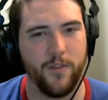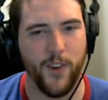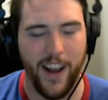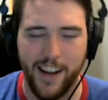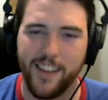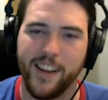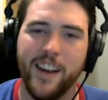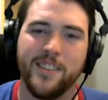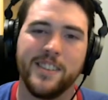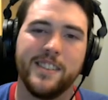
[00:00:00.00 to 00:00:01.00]
For anything
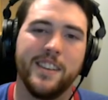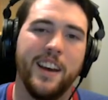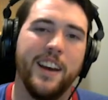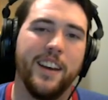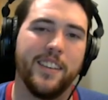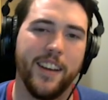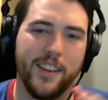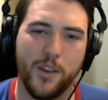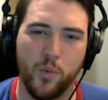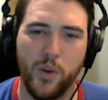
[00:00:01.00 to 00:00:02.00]
else, like
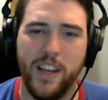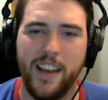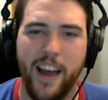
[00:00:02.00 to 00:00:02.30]
3